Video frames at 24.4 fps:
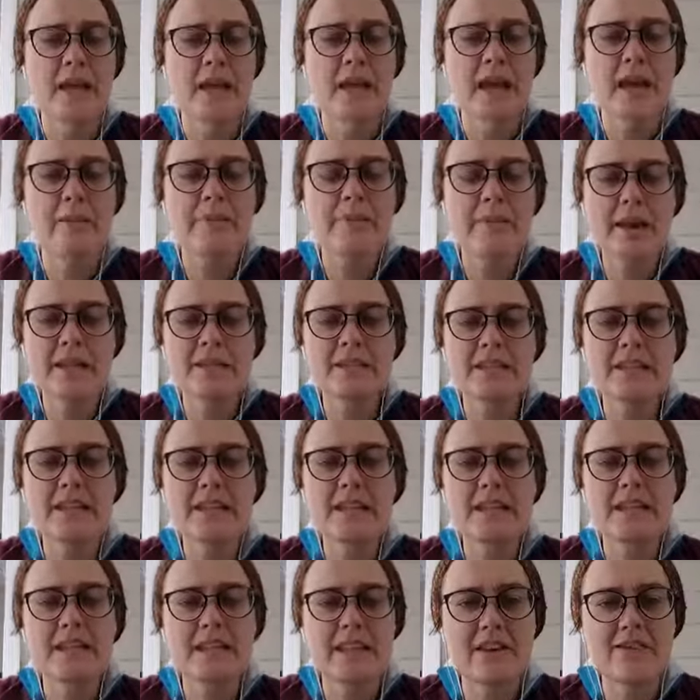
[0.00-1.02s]
and
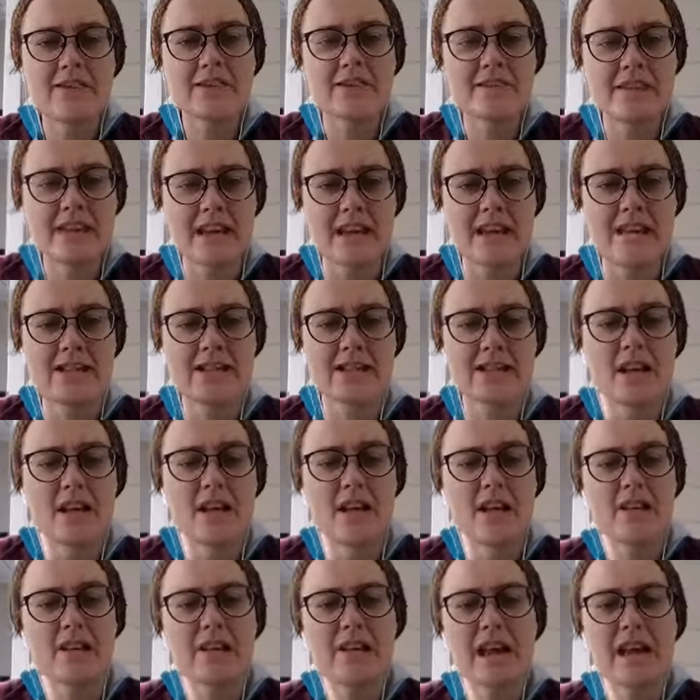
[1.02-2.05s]
basically they've said
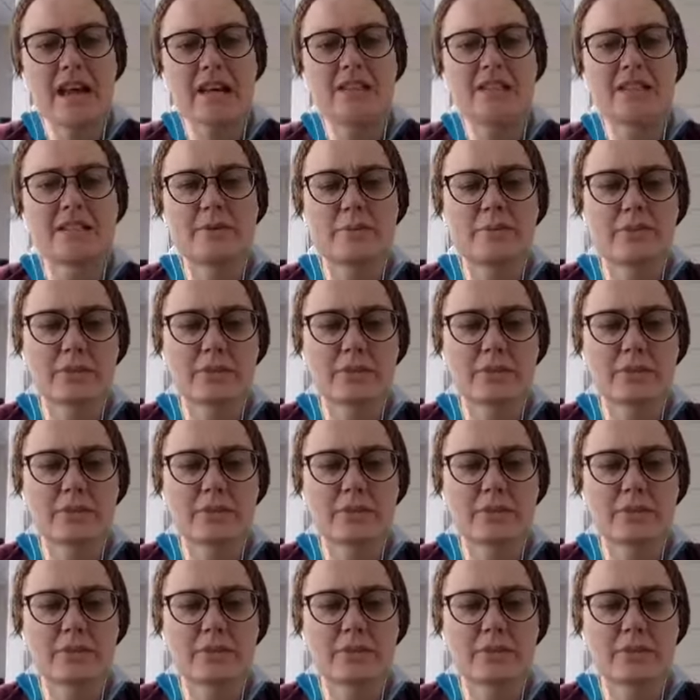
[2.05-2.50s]
that